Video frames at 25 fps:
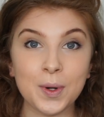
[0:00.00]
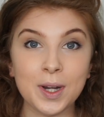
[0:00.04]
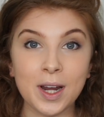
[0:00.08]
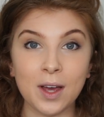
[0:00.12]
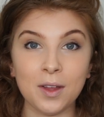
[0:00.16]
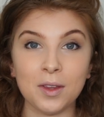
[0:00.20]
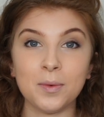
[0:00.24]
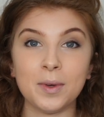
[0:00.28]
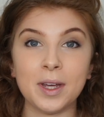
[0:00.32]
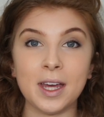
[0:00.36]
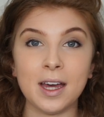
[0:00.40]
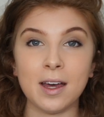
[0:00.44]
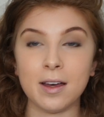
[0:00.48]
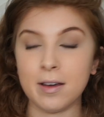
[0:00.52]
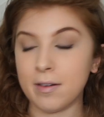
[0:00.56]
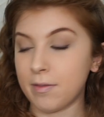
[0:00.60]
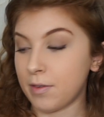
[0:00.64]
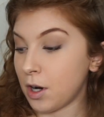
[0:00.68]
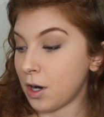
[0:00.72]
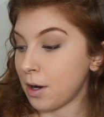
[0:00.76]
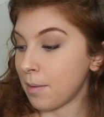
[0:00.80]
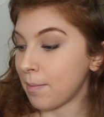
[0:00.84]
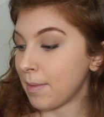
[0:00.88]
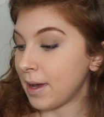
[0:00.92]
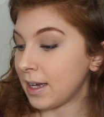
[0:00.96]
now that we have
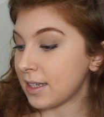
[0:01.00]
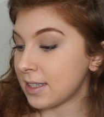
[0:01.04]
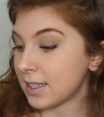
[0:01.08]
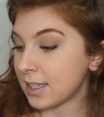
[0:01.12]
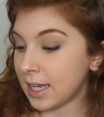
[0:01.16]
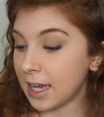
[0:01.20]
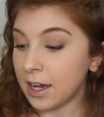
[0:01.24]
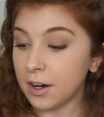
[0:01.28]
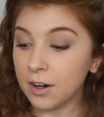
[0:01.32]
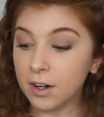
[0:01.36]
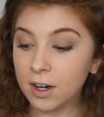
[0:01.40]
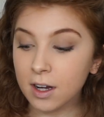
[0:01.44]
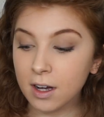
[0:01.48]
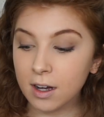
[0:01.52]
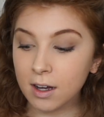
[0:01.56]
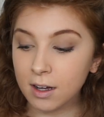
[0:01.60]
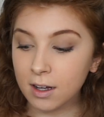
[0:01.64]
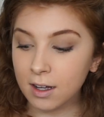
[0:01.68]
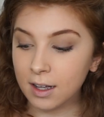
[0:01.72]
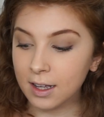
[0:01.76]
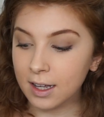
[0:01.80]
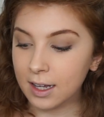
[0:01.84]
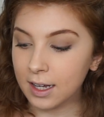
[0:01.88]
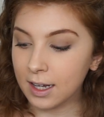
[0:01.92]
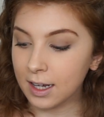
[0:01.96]
our mascara
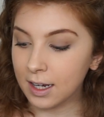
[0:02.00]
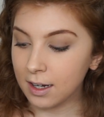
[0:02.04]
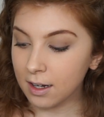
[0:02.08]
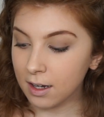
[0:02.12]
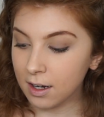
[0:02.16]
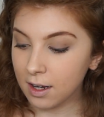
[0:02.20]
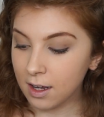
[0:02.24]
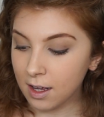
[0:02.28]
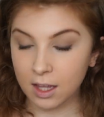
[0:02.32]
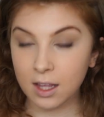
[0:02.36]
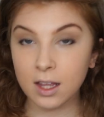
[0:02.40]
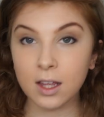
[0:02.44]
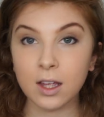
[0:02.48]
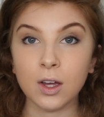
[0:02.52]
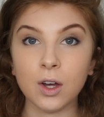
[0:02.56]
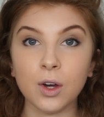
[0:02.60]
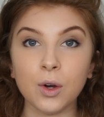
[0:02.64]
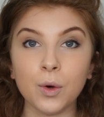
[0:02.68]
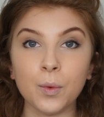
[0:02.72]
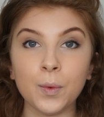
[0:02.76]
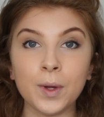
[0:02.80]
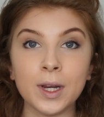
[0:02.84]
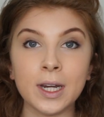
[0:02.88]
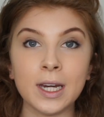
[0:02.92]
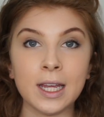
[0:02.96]
on,
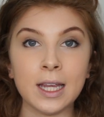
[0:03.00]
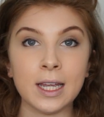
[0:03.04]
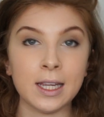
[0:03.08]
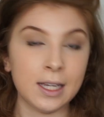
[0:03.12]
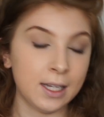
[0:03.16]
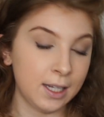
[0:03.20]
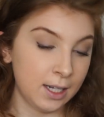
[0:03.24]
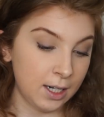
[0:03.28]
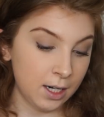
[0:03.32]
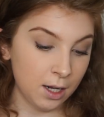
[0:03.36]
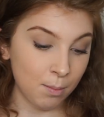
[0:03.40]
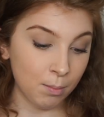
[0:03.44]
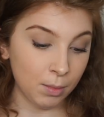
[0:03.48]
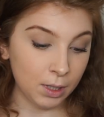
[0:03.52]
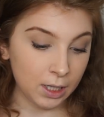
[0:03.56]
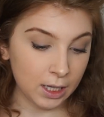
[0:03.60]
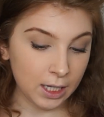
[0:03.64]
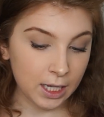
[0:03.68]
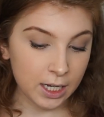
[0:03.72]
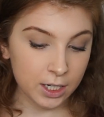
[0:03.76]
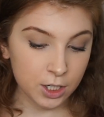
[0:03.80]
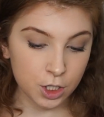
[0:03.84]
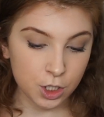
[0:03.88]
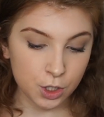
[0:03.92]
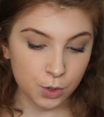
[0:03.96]
we need
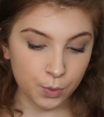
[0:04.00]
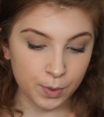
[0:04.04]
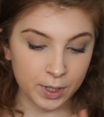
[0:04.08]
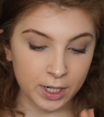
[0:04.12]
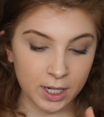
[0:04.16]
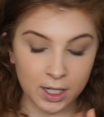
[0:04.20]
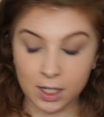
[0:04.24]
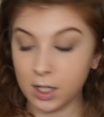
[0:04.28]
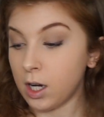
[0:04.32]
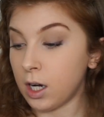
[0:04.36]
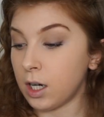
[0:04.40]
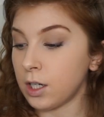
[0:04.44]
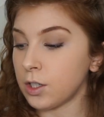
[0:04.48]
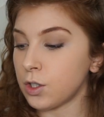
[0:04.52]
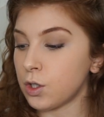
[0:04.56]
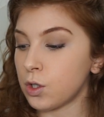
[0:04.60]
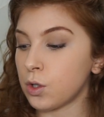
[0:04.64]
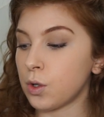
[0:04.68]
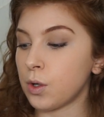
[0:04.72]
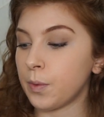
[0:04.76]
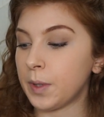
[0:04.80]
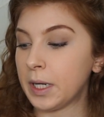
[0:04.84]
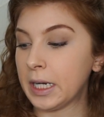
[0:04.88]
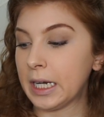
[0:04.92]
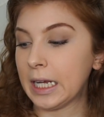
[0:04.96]
blush, we need contour,
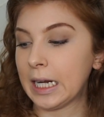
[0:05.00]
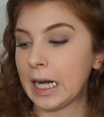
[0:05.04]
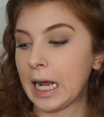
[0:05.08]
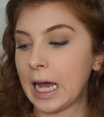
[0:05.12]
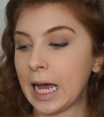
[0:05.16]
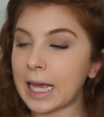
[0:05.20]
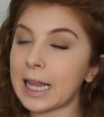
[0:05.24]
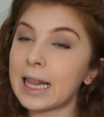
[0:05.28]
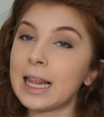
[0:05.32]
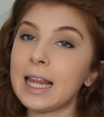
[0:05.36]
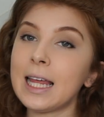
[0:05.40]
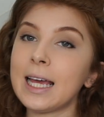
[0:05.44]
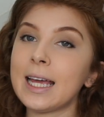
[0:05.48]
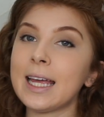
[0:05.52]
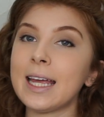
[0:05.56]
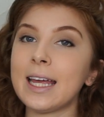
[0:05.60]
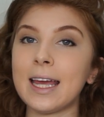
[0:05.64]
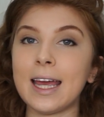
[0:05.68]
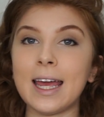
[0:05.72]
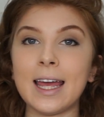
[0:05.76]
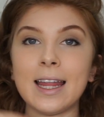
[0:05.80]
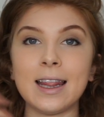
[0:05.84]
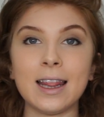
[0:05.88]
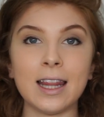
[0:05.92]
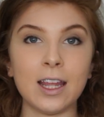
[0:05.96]
we need highlight,
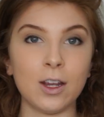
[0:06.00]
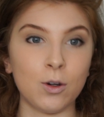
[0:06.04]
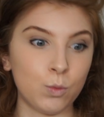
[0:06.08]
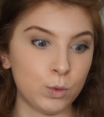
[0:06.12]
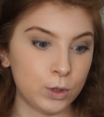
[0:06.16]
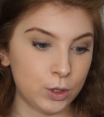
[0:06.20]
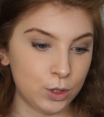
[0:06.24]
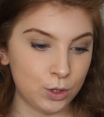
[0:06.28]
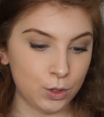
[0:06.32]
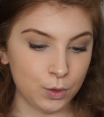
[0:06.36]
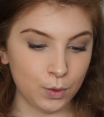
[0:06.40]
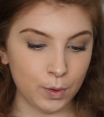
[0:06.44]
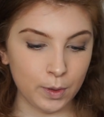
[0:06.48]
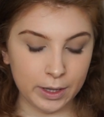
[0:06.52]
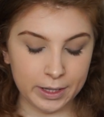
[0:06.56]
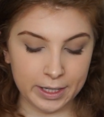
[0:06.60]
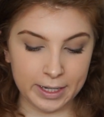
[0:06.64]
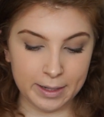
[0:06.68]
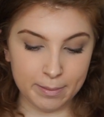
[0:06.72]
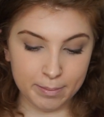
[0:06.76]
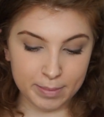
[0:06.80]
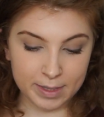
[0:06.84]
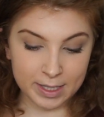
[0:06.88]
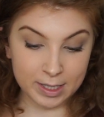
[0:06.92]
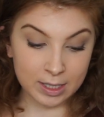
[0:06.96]
and then we'll do
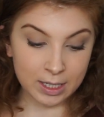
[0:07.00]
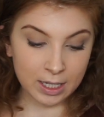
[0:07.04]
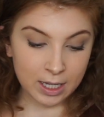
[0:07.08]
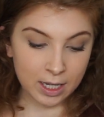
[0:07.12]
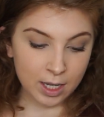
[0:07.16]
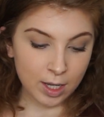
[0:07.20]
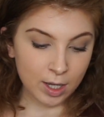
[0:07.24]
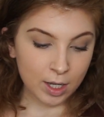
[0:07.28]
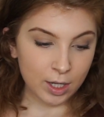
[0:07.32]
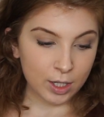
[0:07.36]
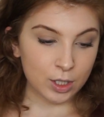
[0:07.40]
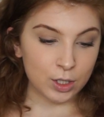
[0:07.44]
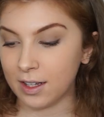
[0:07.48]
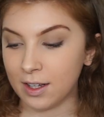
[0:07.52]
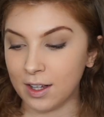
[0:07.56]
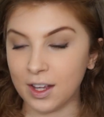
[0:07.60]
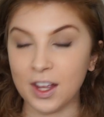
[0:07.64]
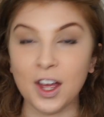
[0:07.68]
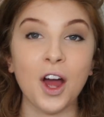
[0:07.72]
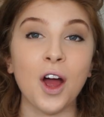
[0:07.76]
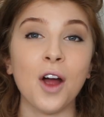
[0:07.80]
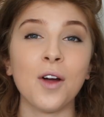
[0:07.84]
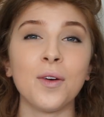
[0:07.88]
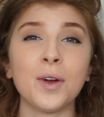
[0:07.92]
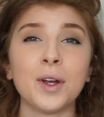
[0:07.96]
lips.
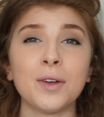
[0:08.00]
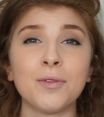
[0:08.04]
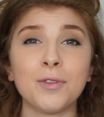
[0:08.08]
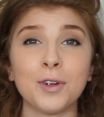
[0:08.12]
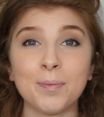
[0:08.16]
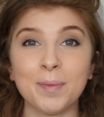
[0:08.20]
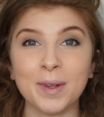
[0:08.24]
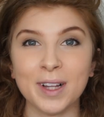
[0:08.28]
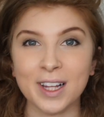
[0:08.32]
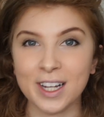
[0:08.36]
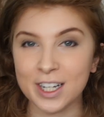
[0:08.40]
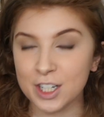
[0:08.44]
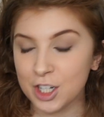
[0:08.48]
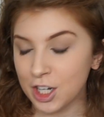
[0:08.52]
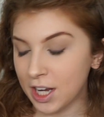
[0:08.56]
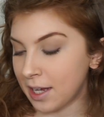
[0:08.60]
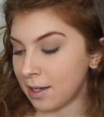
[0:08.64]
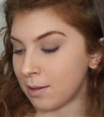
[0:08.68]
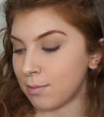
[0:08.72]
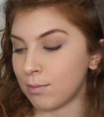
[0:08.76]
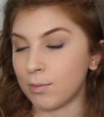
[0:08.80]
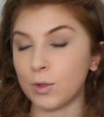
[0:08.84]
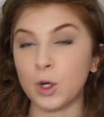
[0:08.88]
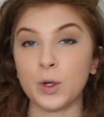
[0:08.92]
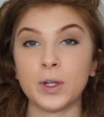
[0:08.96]
Alright, for blush, I
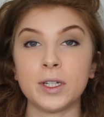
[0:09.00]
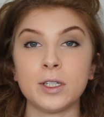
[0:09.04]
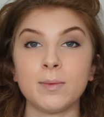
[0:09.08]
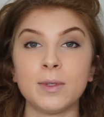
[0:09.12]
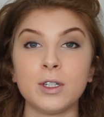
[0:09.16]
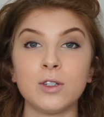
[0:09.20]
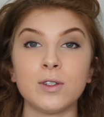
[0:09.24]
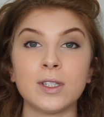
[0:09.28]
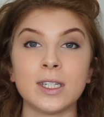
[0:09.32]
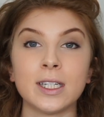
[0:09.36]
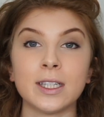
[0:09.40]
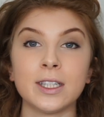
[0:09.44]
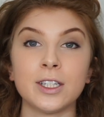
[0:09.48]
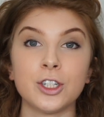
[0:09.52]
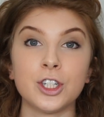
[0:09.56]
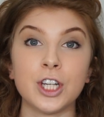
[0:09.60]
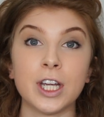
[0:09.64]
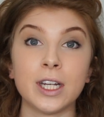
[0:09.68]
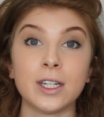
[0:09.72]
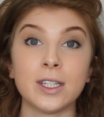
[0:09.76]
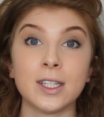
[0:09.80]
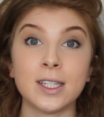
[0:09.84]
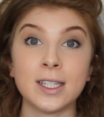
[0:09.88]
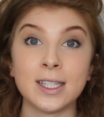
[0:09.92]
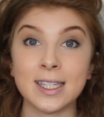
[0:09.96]
am going to be using the
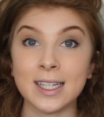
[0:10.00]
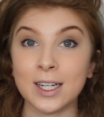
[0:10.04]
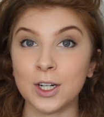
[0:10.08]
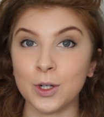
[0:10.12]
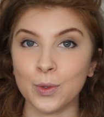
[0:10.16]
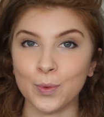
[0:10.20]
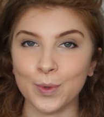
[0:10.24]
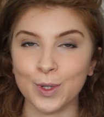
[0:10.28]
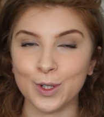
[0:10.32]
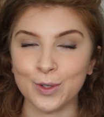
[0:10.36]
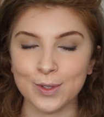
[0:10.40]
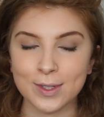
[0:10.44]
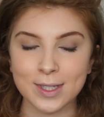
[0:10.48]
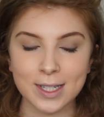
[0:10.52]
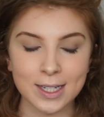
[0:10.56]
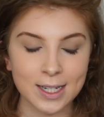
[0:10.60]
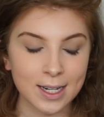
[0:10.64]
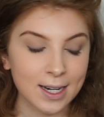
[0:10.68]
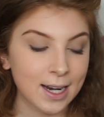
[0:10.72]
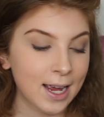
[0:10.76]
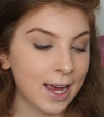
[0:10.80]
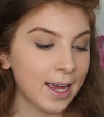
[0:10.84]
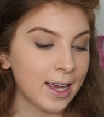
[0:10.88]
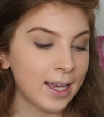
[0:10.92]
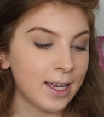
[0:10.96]
shade Cedar Rose
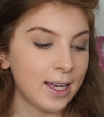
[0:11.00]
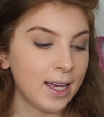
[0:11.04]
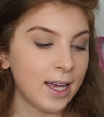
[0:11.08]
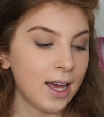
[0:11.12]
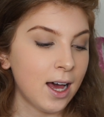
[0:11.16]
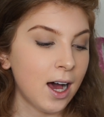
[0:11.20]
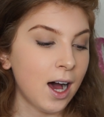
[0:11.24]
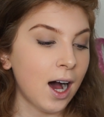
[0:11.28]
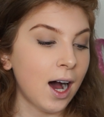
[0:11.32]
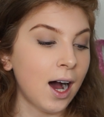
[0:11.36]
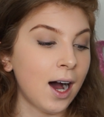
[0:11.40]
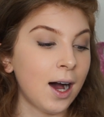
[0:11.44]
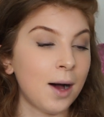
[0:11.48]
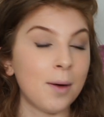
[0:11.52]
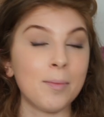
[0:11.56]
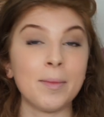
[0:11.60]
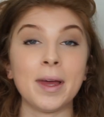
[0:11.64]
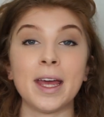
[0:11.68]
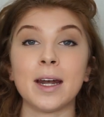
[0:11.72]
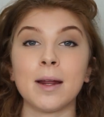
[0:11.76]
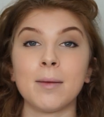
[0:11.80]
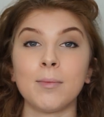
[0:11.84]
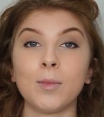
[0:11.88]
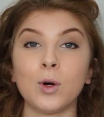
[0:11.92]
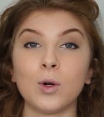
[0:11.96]
today.
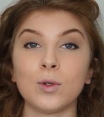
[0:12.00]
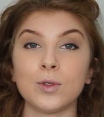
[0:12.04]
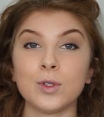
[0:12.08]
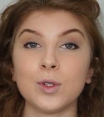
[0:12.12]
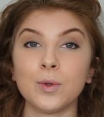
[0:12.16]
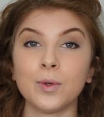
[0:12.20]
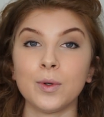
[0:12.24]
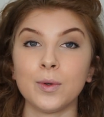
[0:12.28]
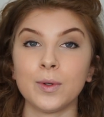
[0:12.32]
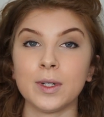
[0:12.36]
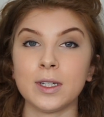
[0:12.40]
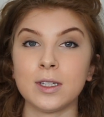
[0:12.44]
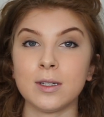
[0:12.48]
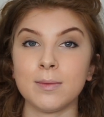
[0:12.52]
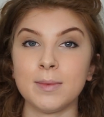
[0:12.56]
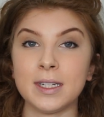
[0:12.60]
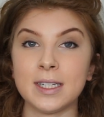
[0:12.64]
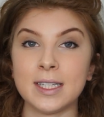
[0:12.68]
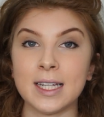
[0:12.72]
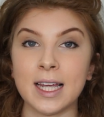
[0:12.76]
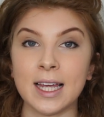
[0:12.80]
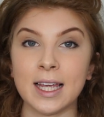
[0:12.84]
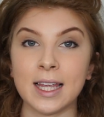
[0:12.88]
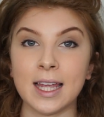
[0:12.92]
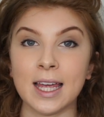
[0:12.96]
And I'm also going to be
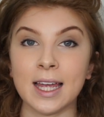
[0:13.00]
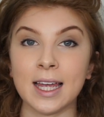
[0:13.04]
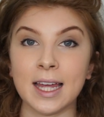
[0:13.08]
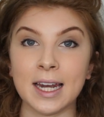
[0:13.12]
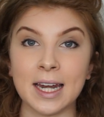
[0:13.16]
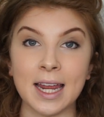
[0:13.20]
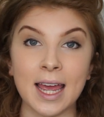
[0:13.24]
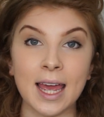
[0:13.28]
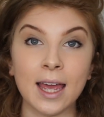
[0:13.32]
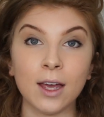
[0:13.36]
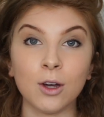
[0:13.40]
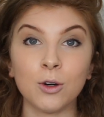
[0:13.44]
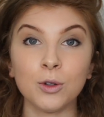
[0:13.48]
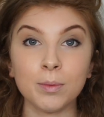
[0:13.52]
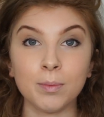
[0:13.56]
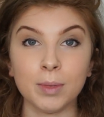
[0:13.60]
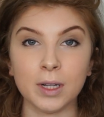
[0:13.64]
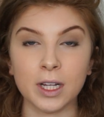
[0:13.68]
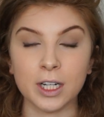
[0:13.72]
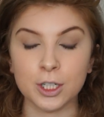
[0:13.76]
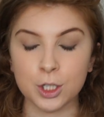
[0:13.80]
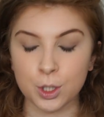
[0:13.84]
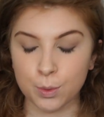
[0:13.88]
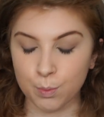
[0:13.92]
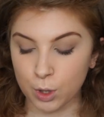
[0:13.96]
taking an angled
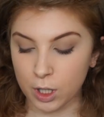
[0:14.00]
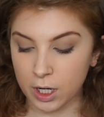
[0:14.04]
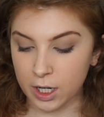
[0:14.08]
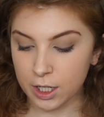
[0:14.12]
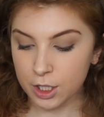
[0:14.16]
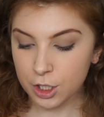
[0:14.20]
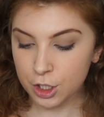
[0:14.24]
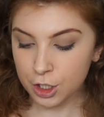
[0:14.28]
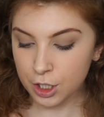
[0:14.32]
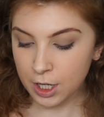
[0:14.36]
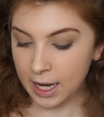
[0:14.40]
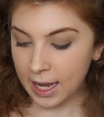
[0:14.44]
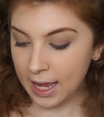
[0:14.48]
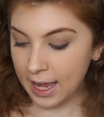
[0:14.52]
blush brush,